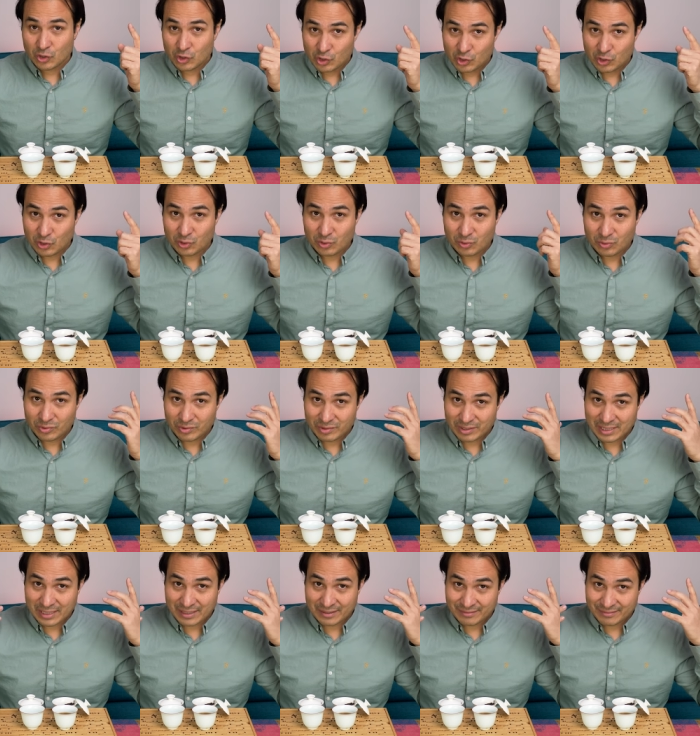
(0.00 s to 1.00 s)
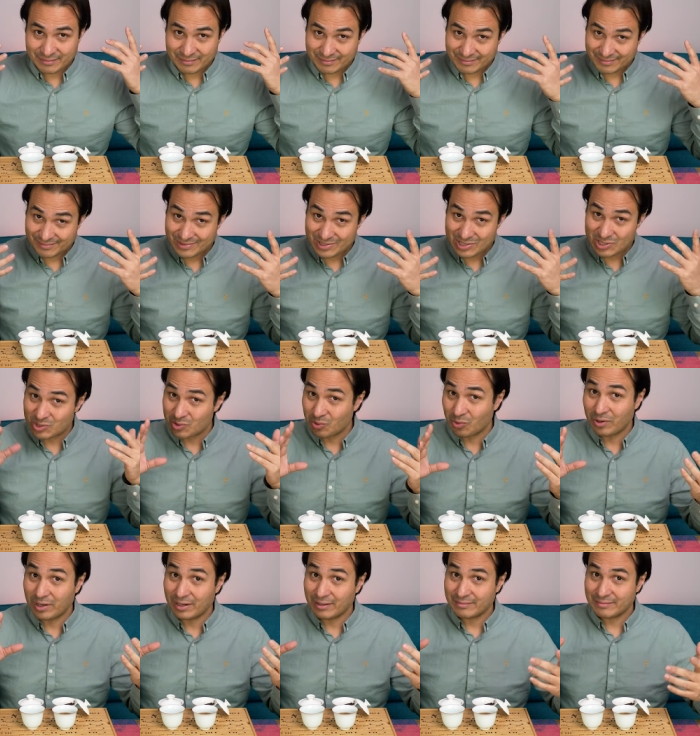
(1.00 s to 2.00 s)
you can
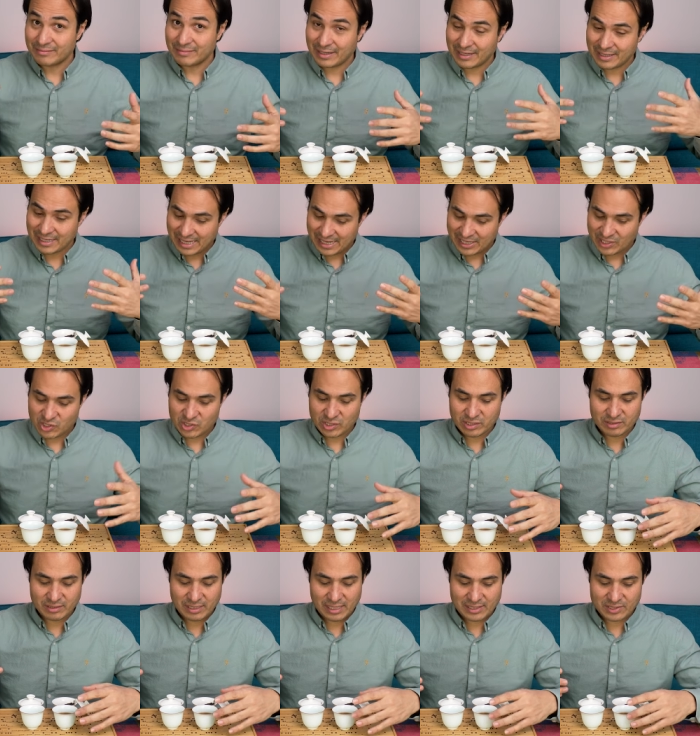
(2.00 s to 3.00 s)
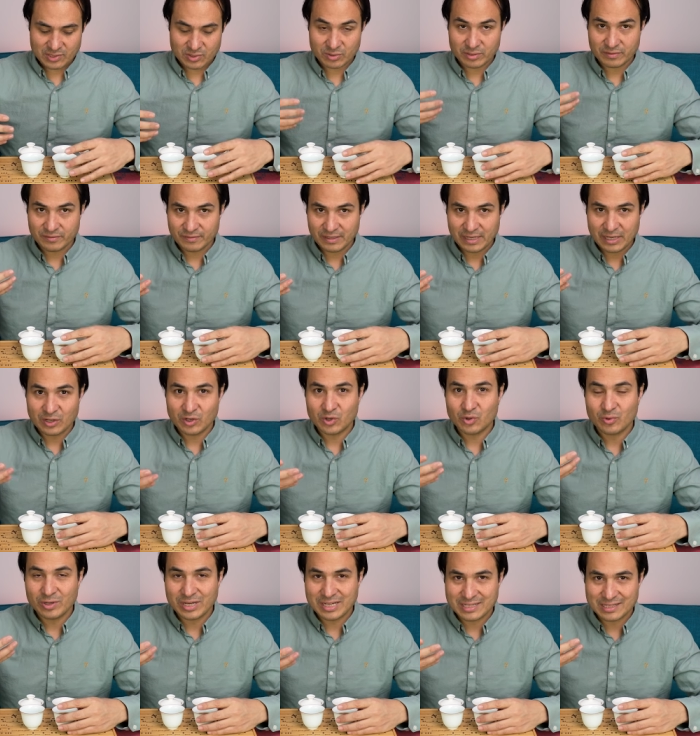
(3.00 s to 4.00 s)
store it and age it and sort of
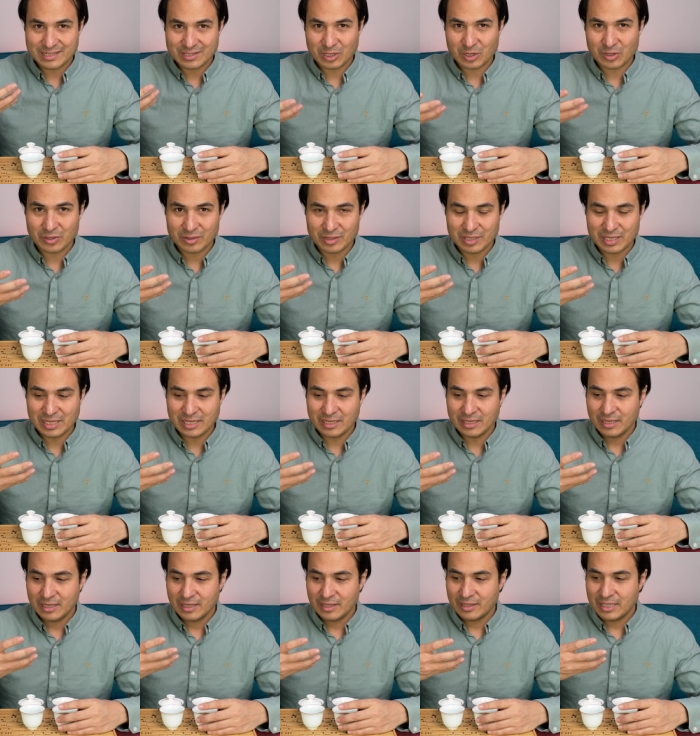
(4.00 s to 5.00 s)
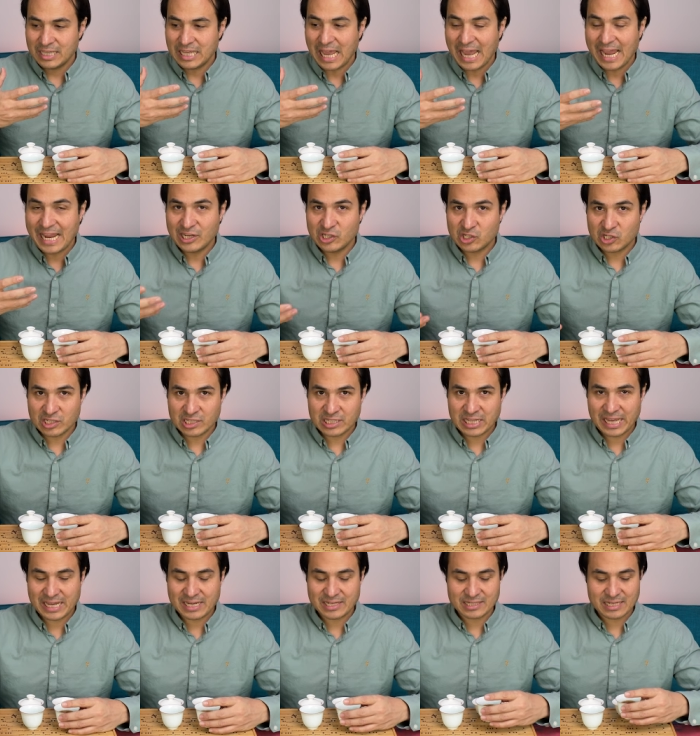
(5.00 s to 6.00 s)
increase the the, the aged
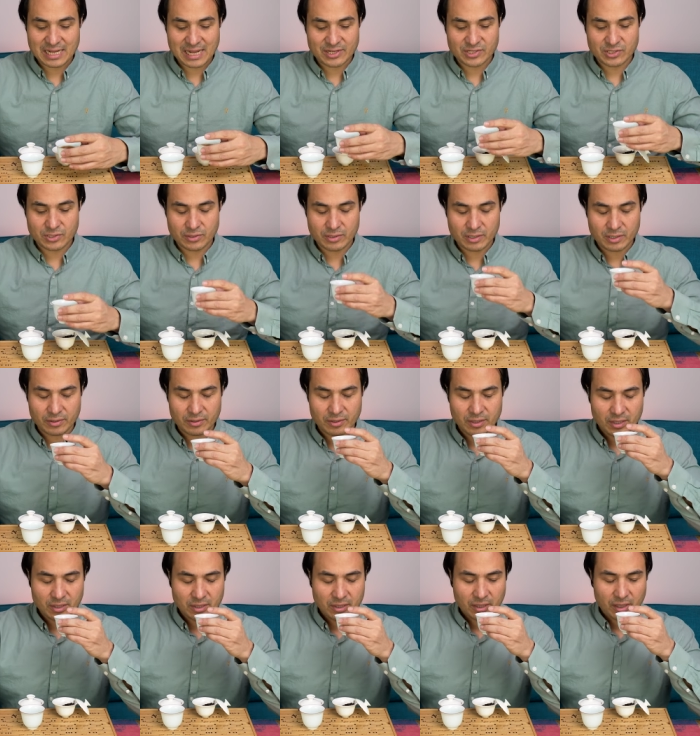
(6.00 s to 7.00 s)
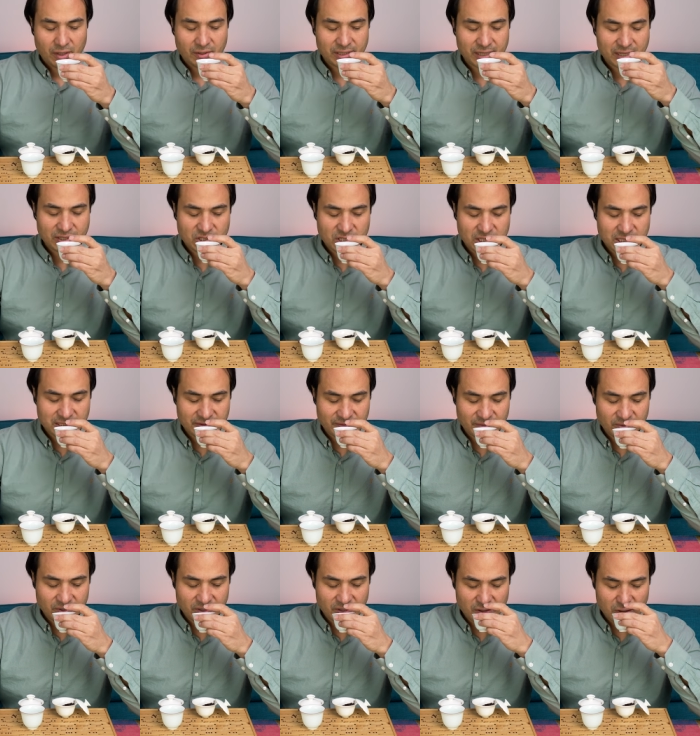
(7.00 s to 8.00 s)
taste as you go. Okay, cheers
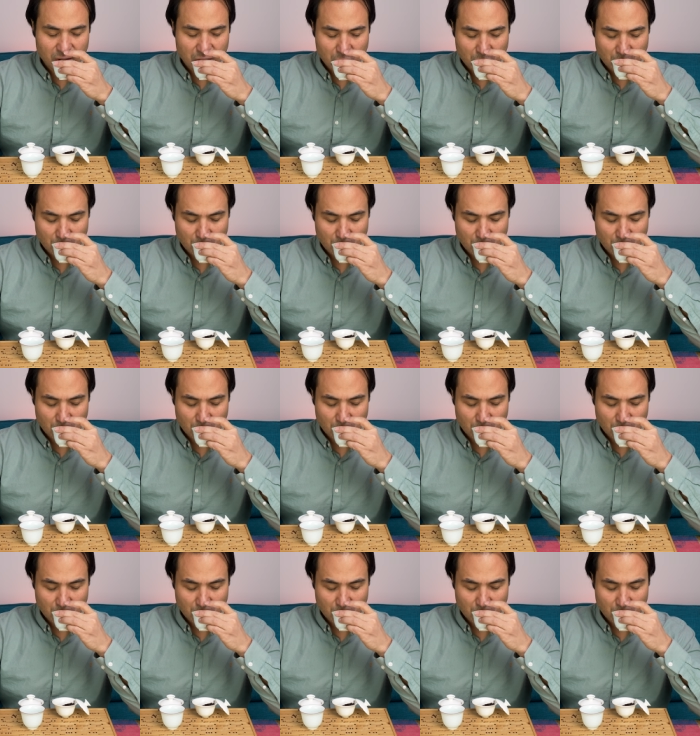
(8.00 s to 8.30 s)
everybody.